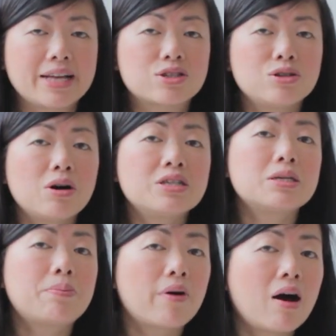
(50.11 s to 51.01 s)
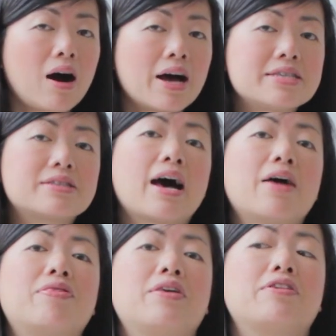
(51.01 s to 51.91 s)
it's not a surprise
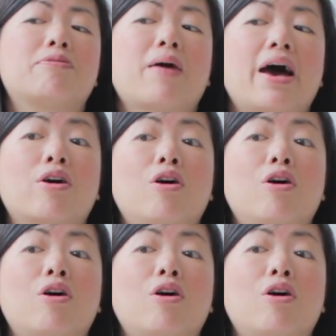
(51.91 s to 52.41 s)
that this bag